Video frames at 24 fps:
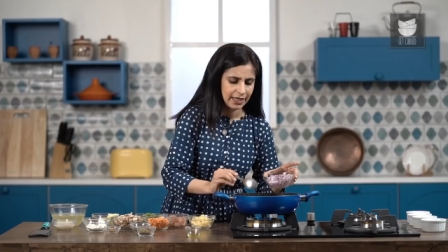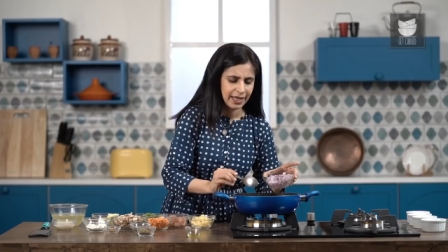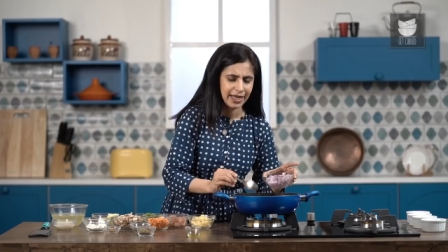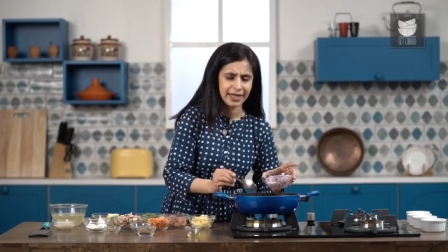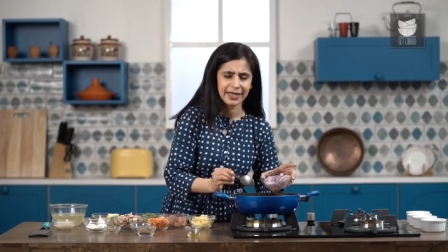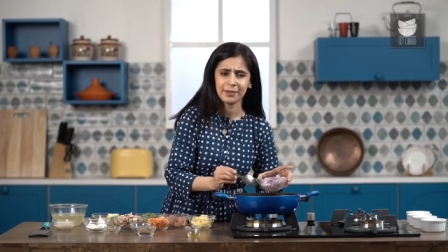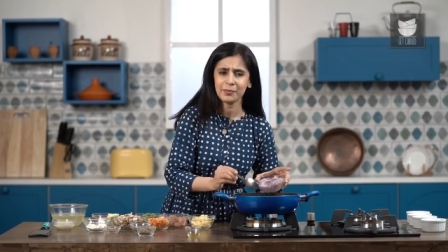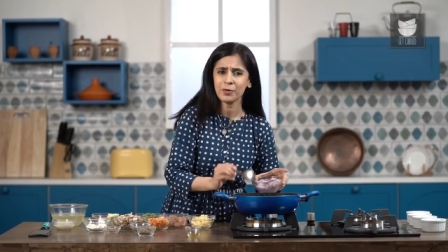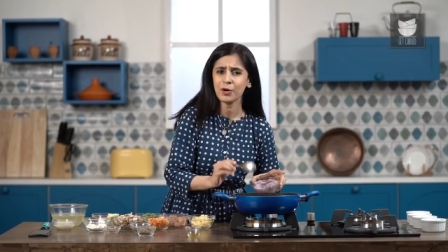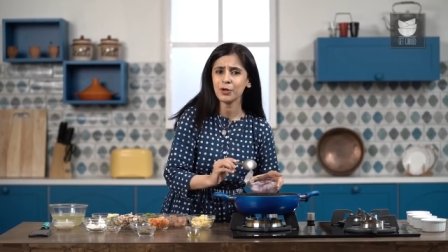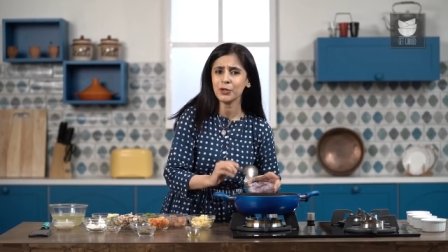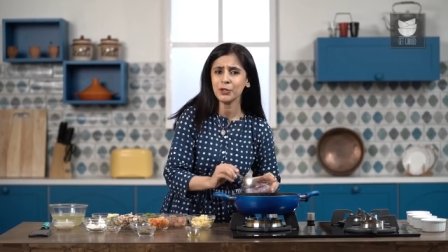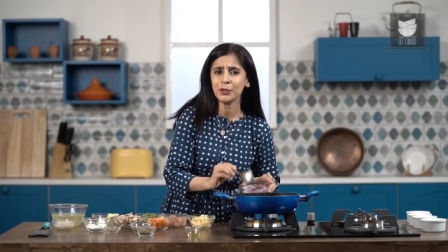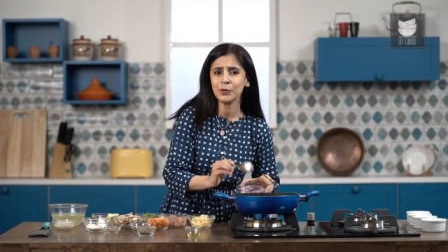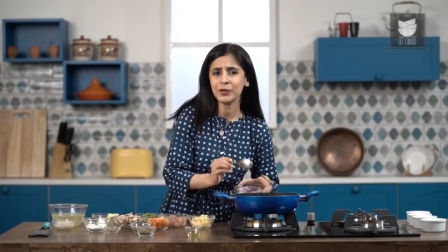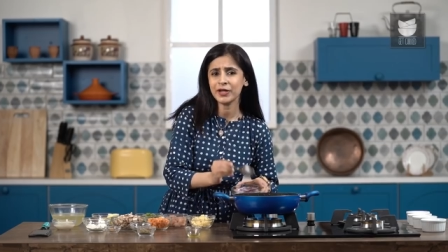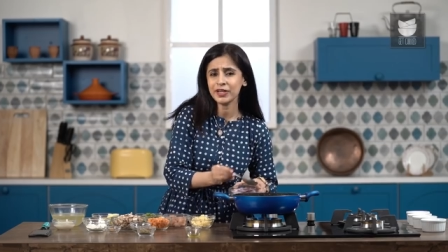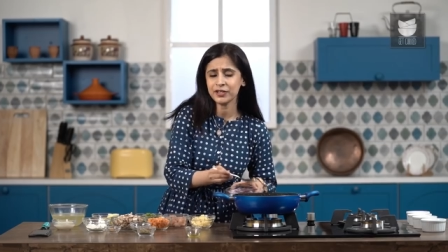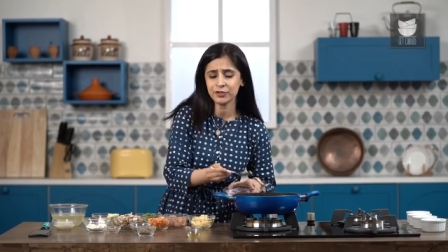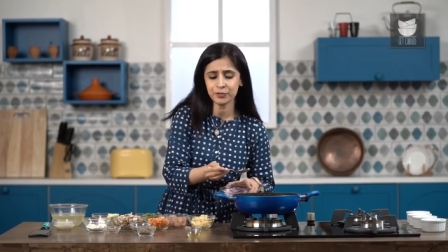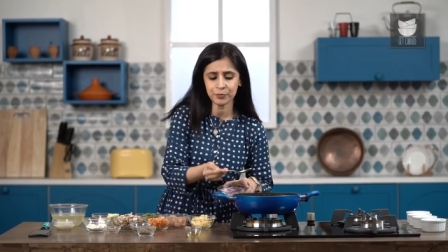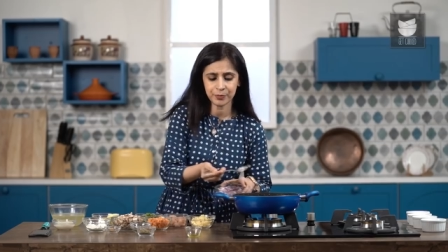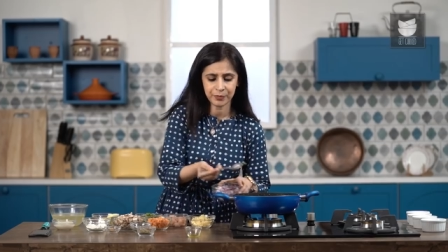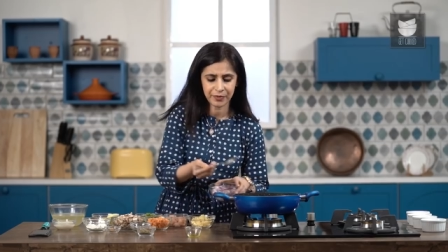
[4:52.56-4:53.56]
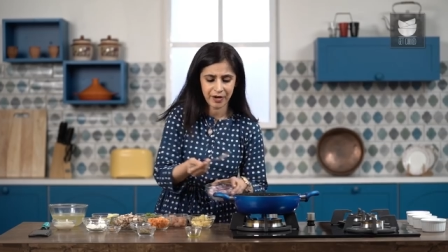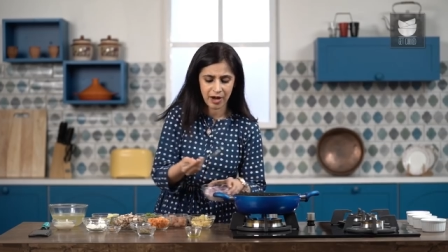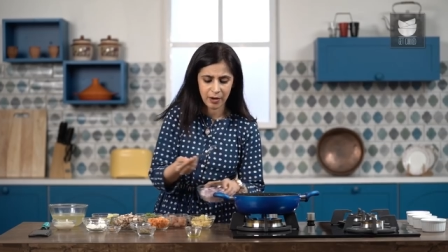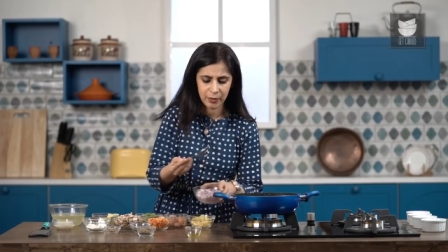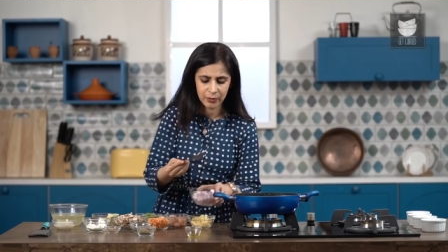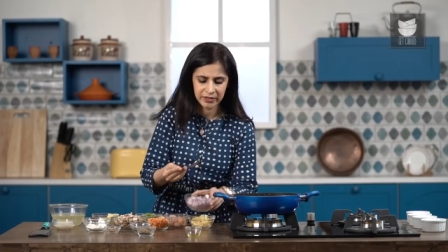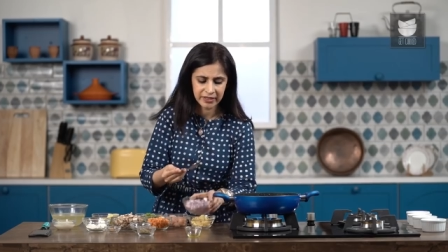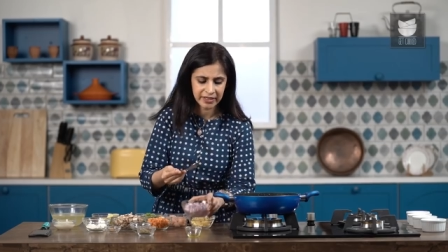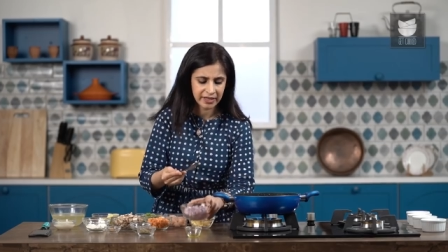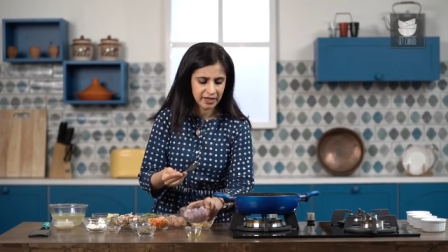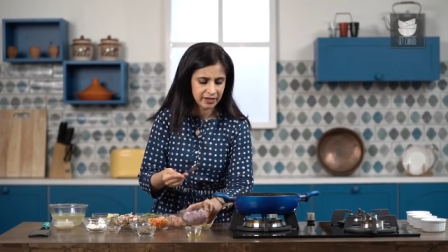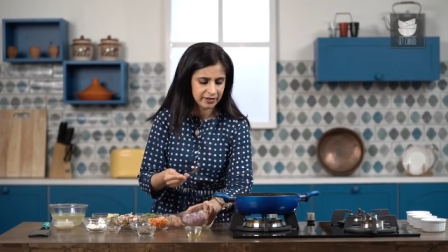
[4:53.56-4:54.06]
And I'm not looking to
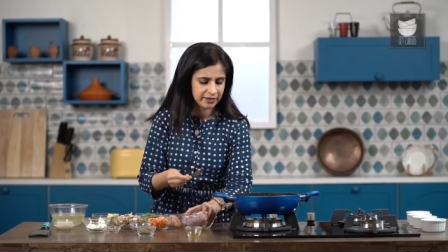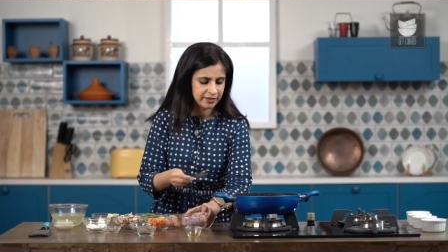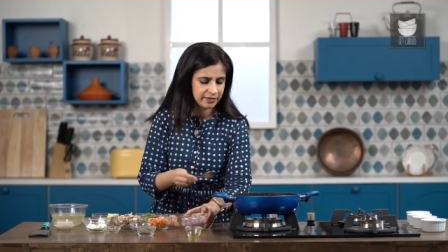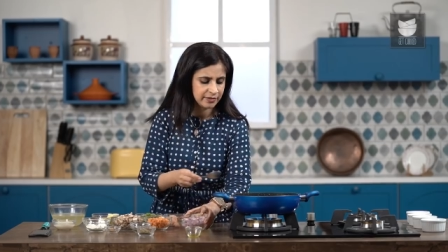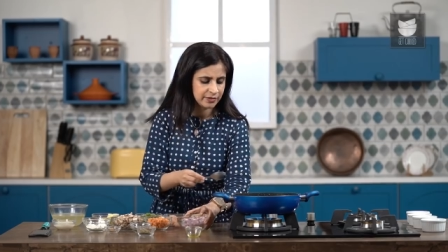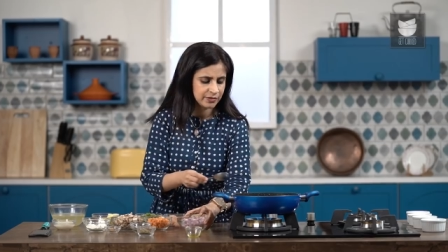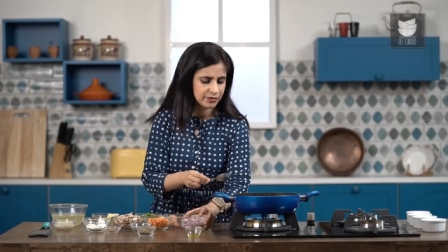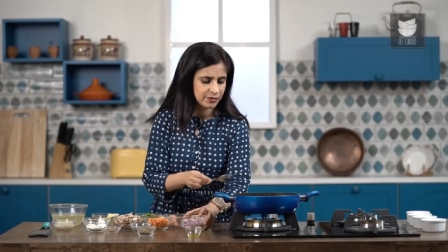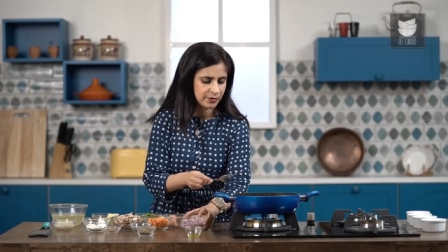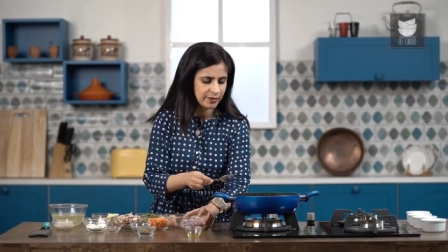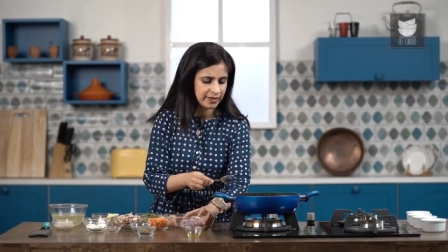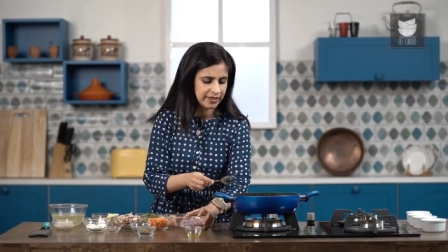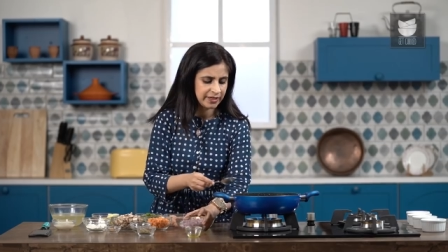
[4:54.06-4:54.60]
brown the onions or